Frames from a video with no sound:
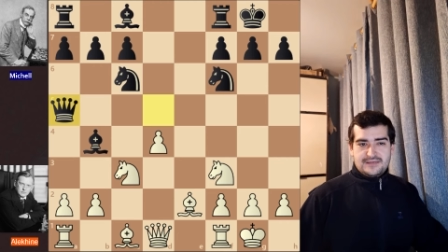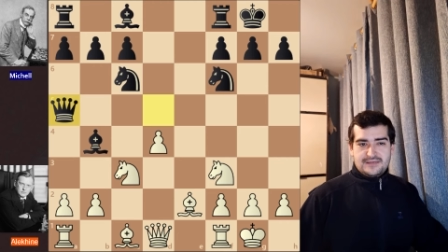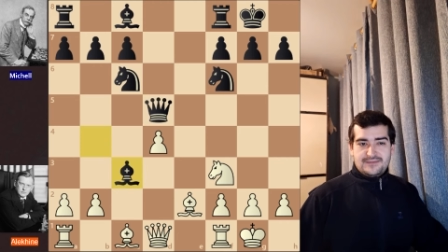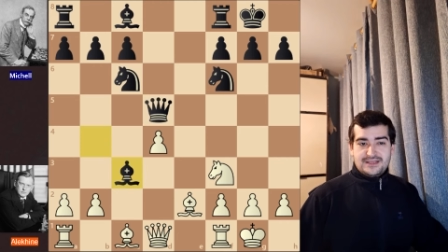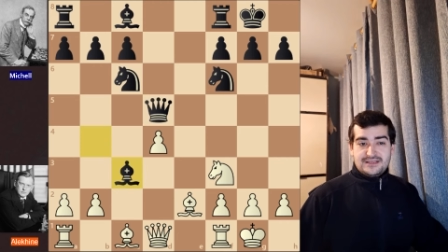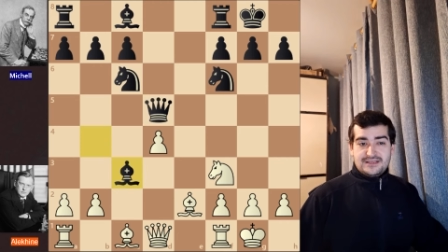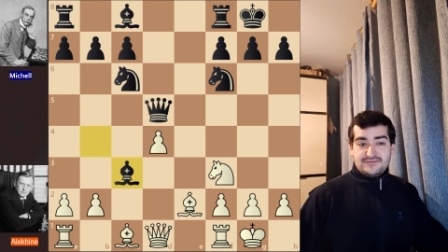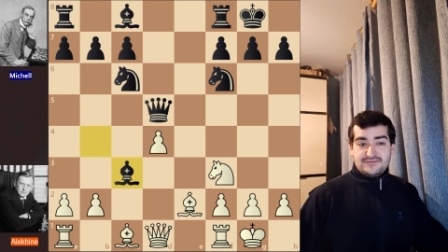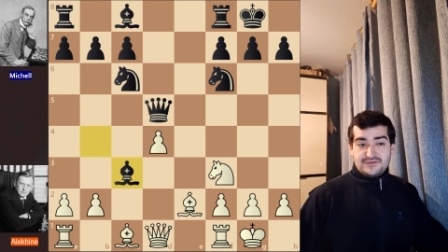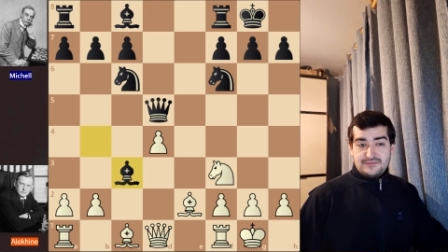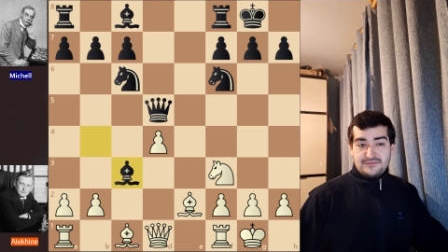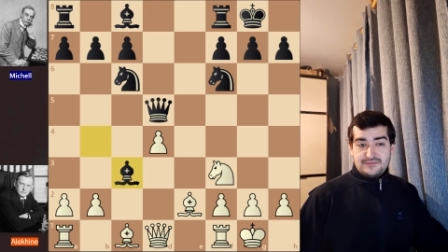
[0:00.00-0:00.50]

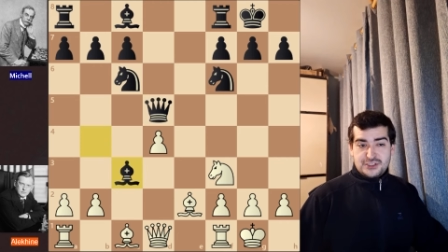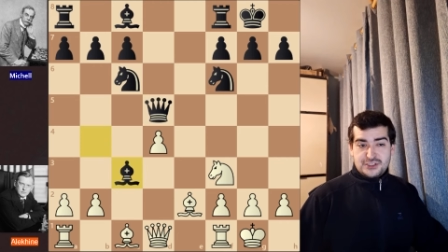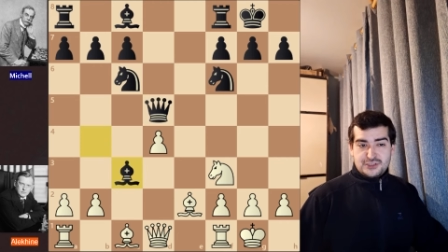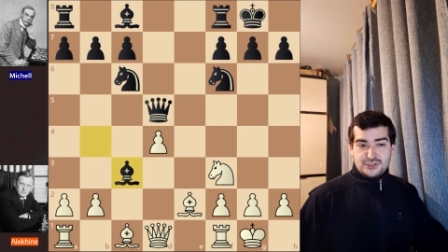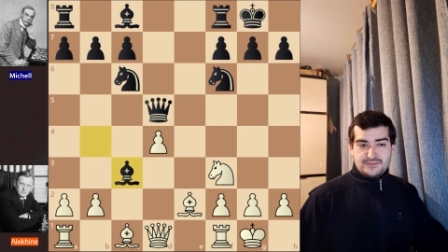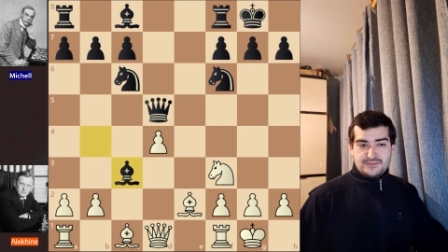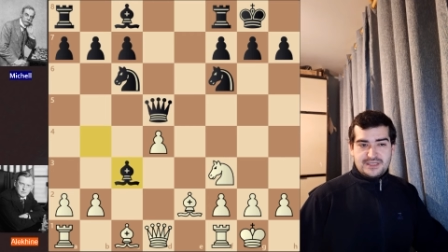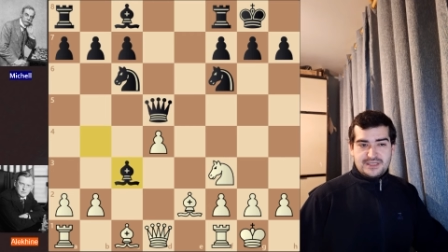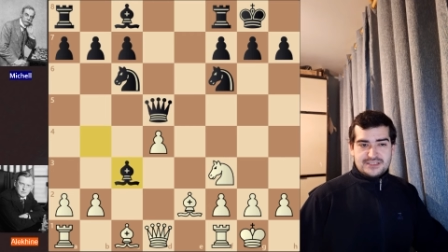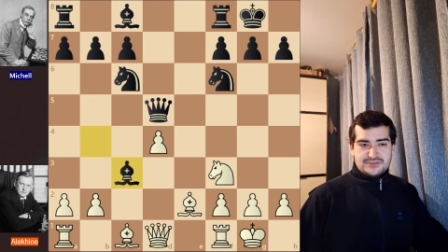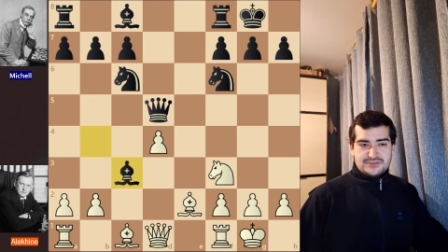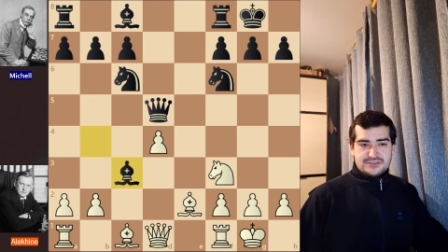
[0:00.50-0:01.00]
But after
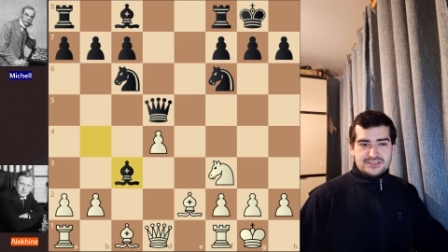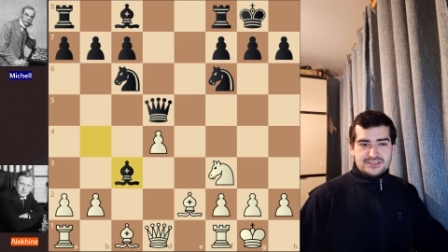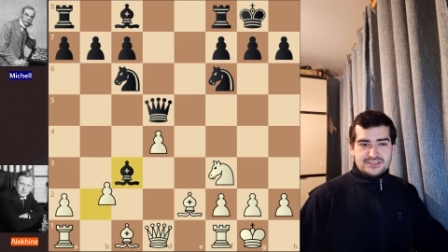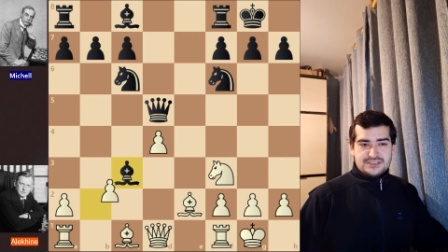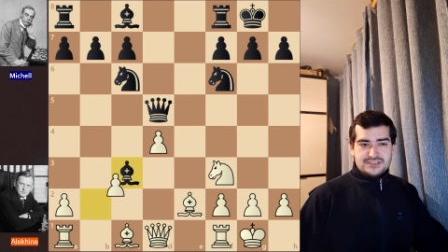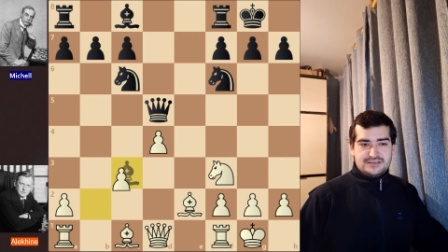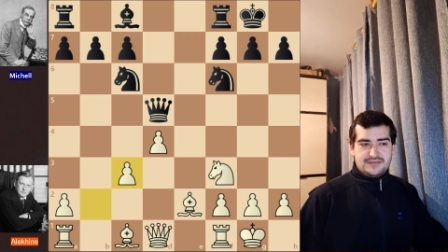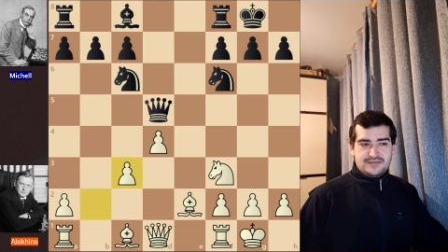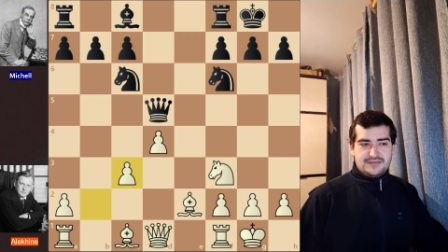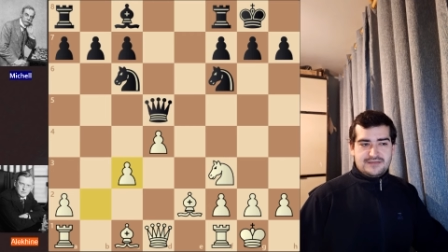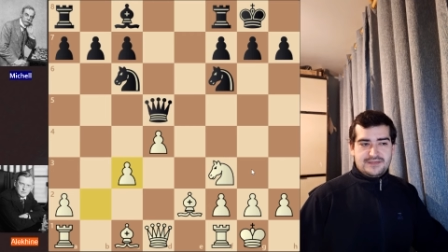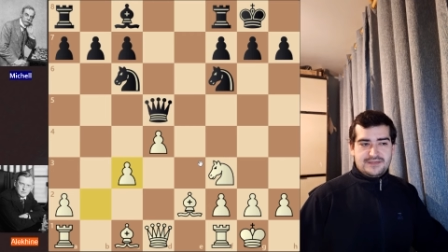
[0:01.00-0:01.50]
bishop takes on
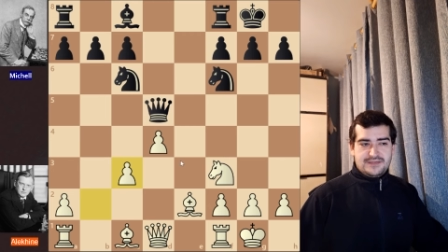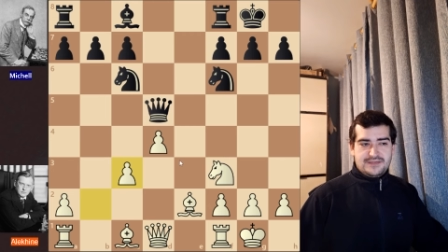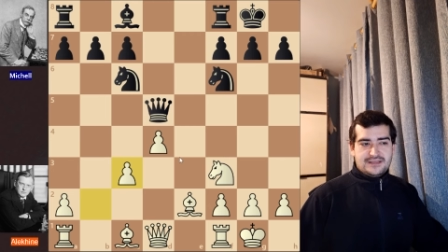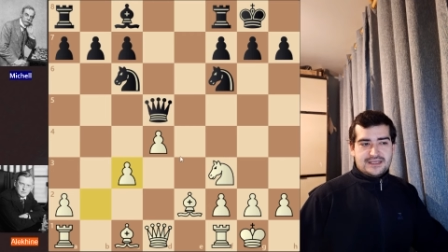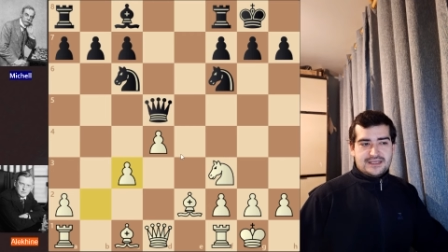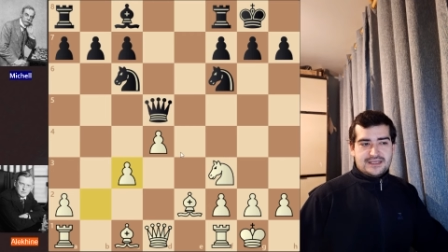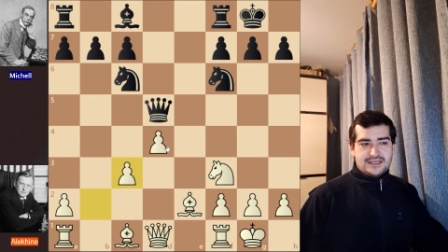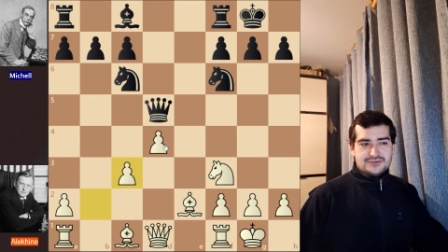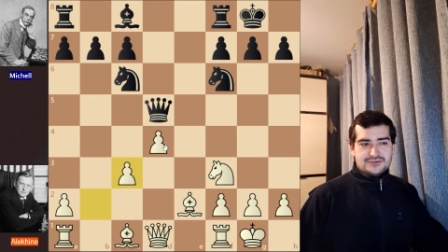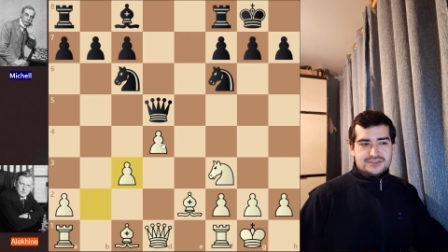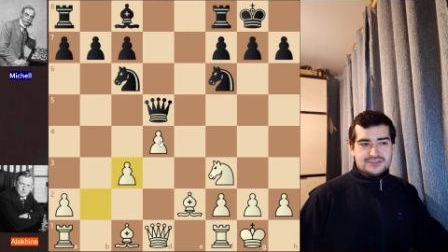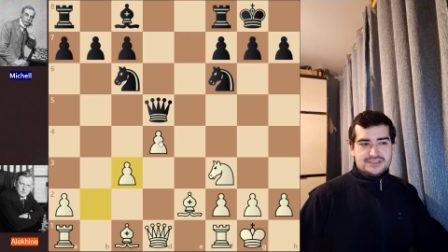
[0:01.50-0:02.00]
c3, b
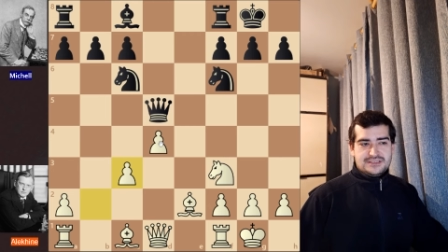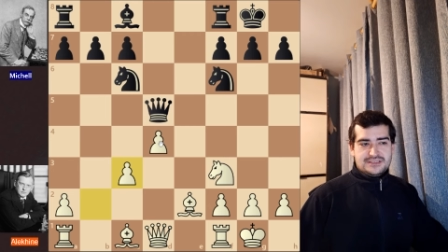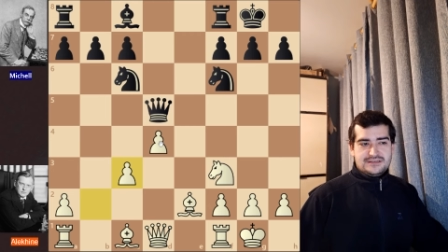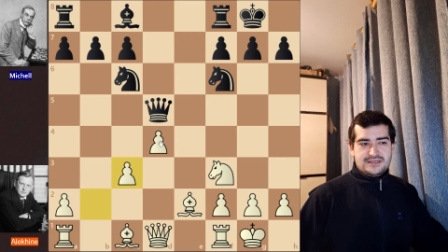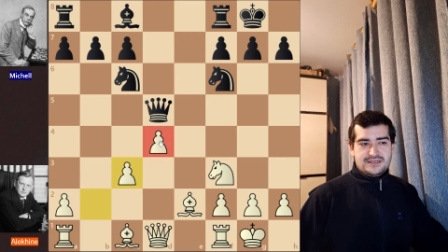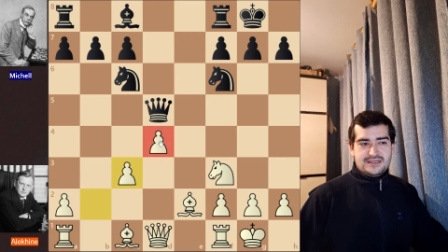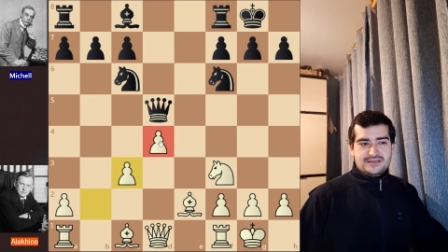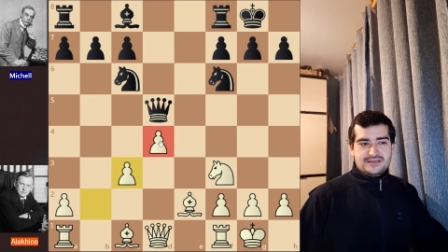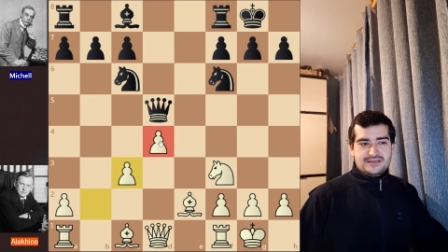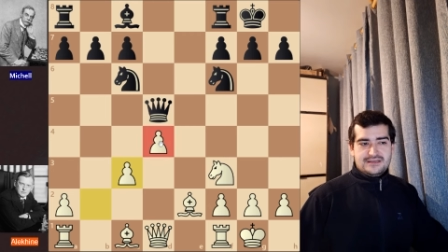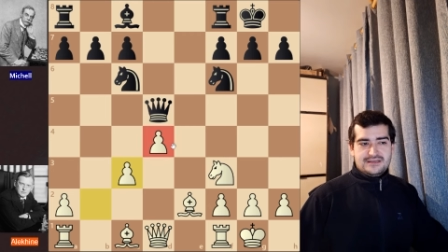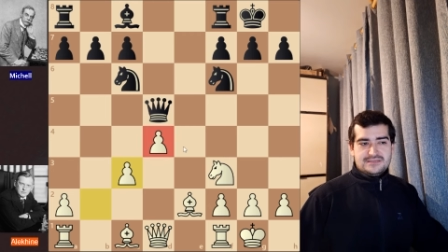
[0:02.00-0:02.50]
takes on
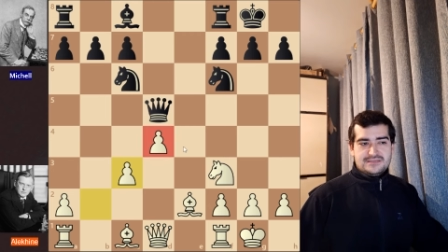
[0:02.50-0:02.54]
c3,